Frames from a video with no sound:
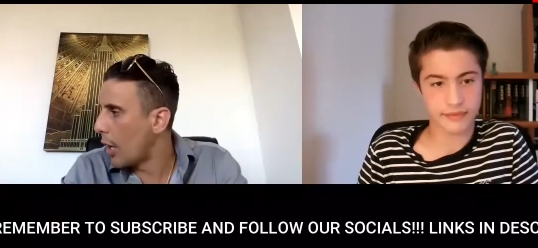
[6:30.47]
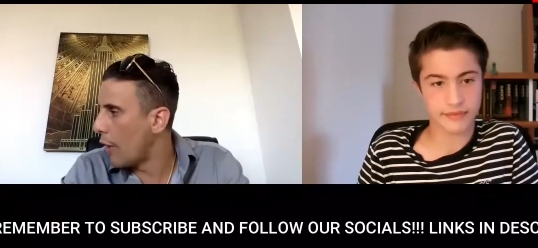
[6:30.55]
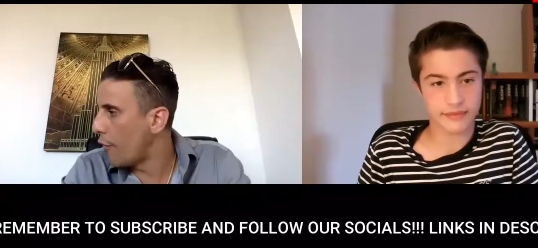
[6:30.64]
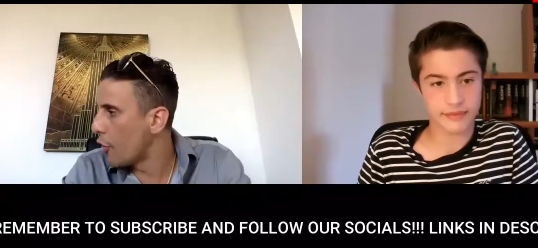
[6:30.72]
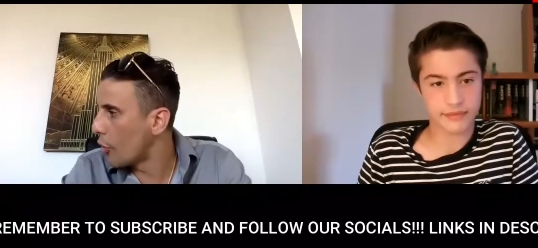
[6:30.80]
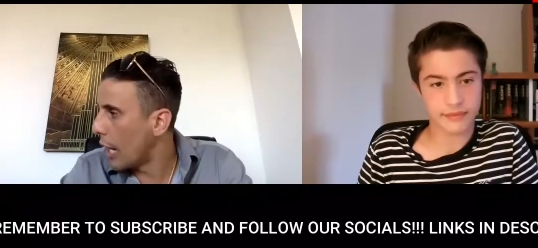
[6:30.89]

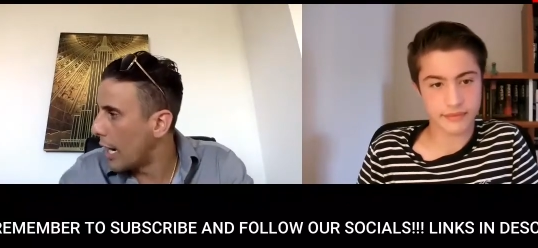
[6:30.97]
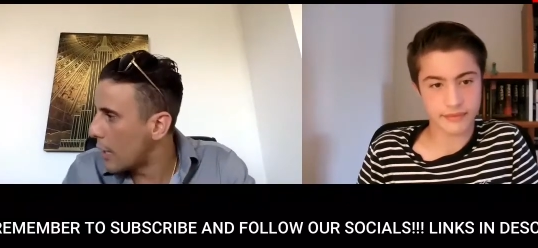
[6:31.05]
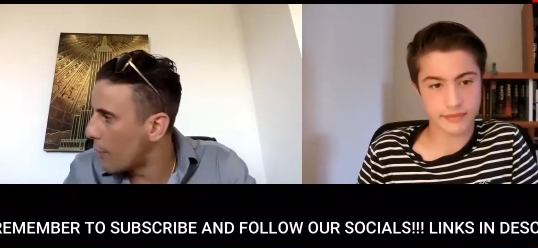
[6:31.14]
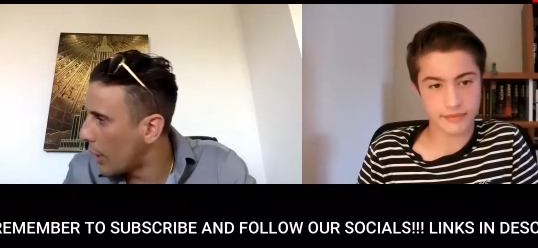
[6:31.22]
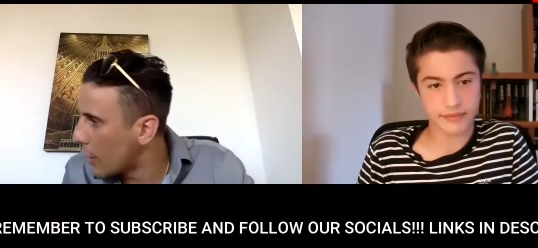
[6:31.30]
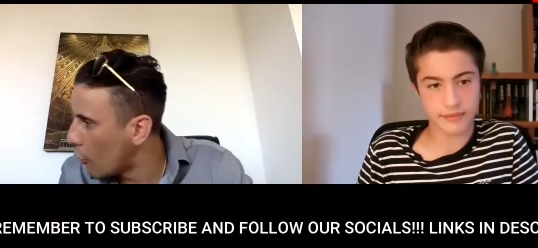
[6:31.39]
Speaker 1: if you
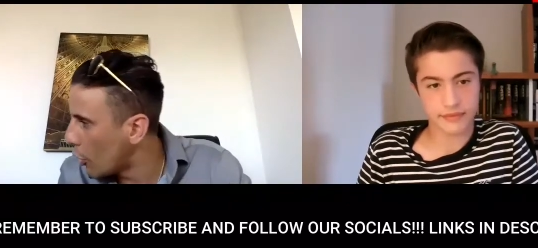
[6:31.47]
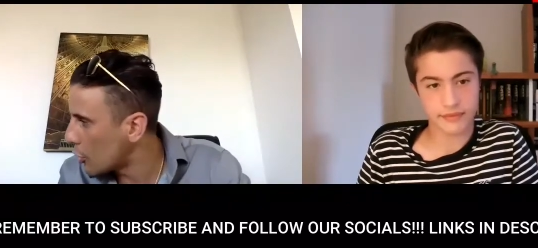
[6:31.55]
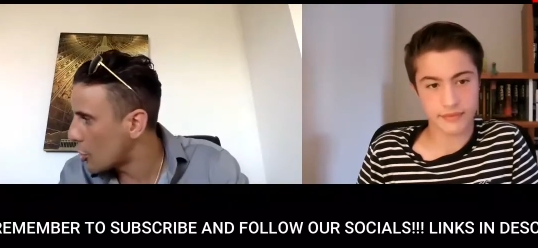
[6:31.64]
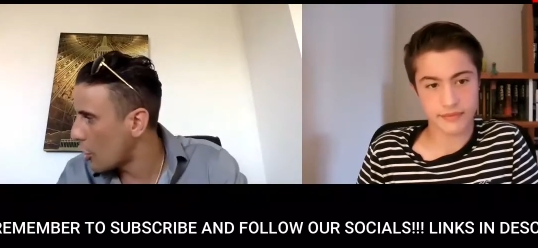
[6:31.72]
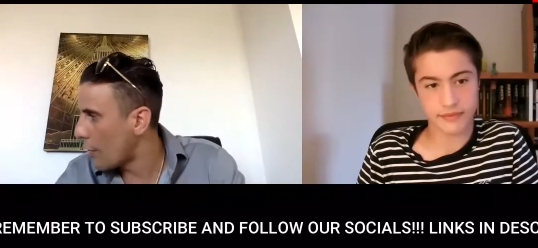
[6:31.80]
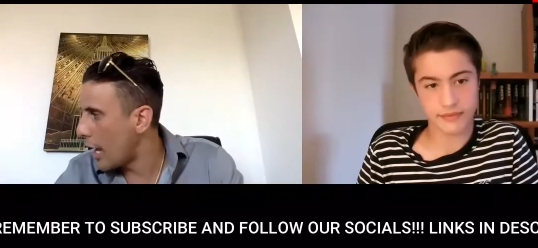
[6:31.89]
anybody
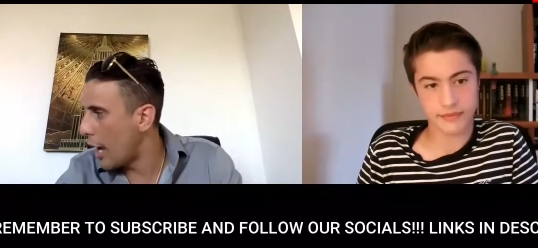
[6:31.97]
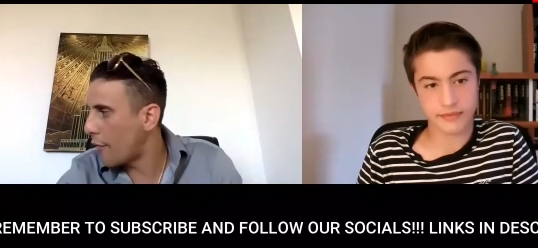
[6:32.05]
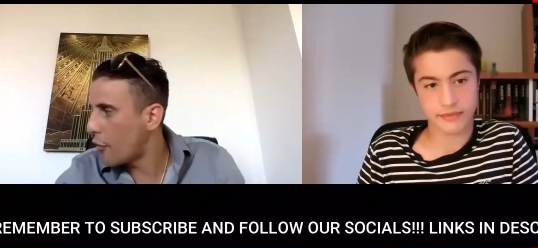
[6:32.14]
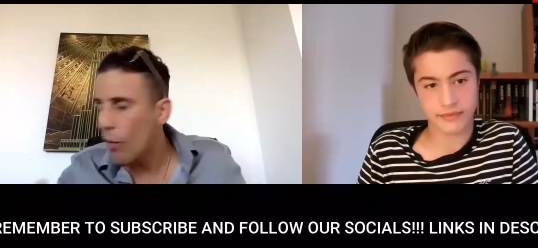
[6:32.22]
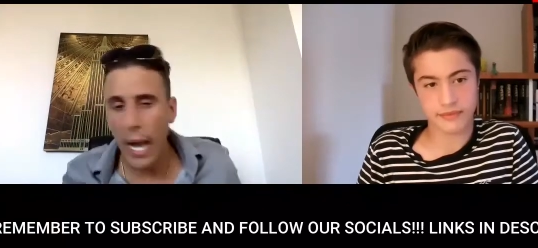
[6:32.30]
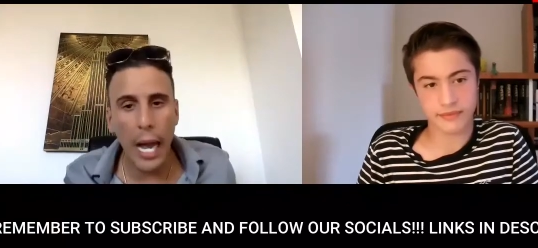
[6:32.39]
watching on there, if
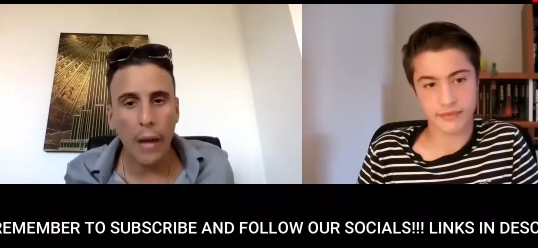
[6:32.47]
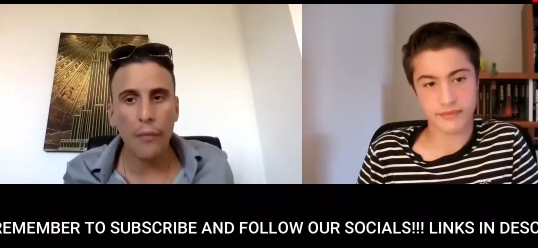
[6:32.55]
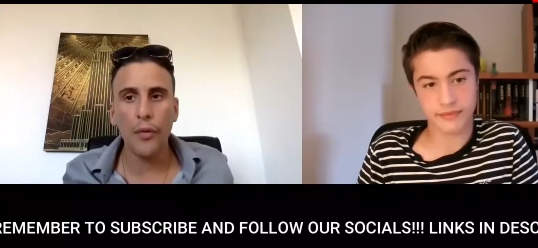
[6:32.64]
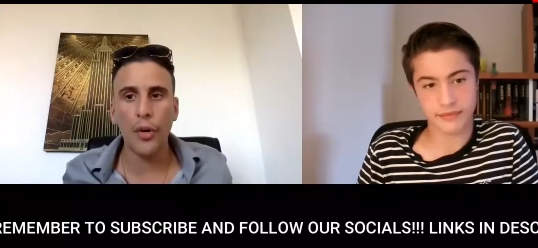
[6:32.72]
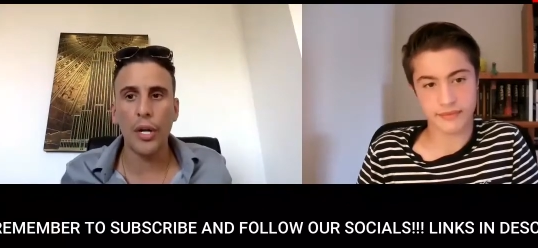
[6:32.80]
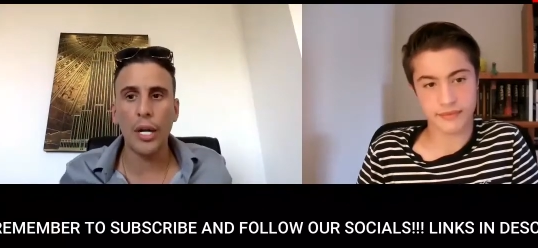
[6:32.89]
you
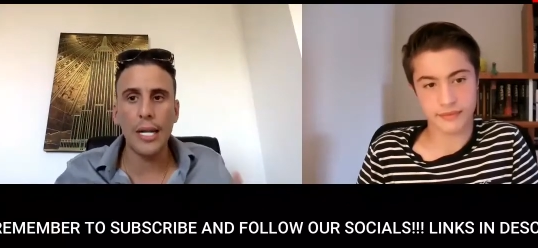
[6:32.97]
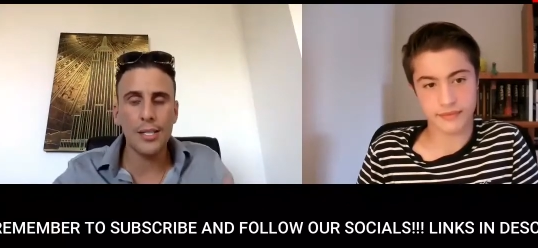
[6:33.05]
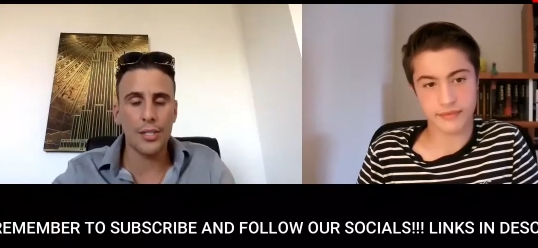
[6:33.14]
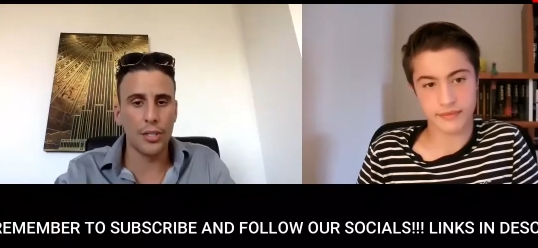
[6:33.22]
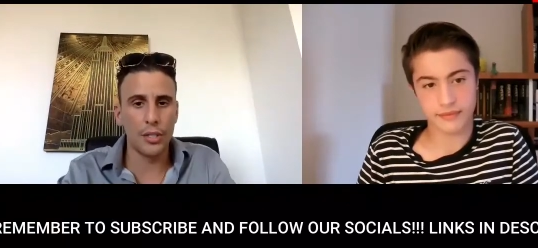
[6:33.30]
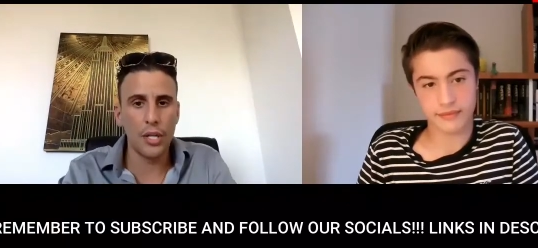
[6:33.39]
haven't
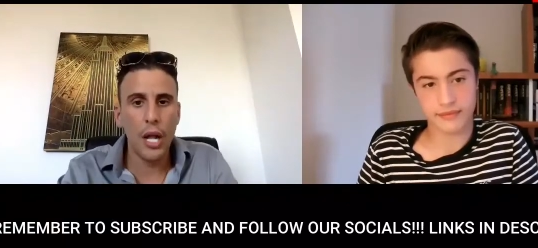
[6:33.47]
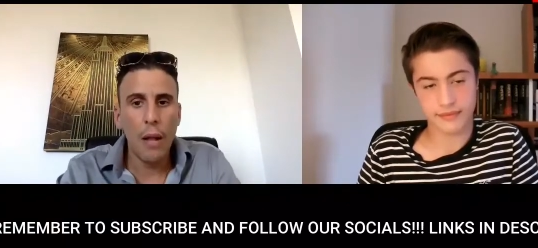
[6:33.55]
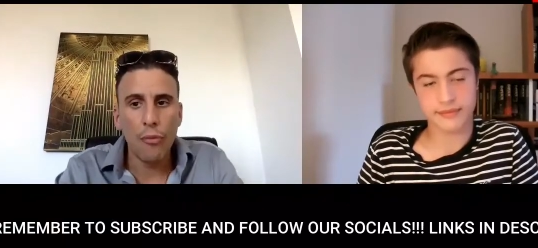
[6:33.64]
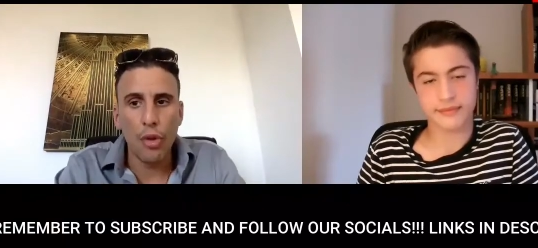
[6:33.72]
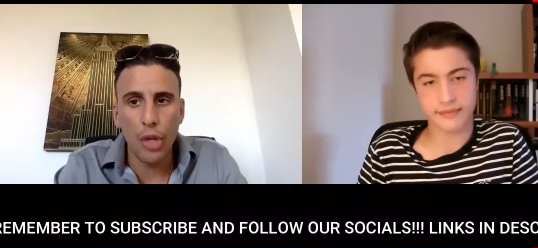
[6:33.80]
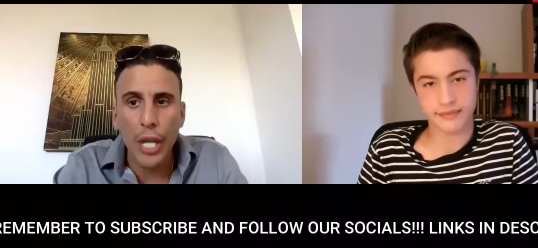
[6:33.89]
listened
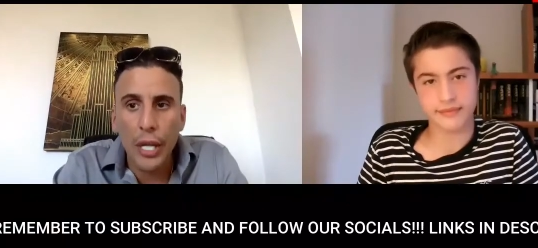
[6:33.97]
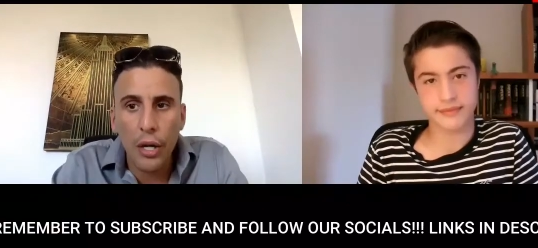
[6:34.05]
to think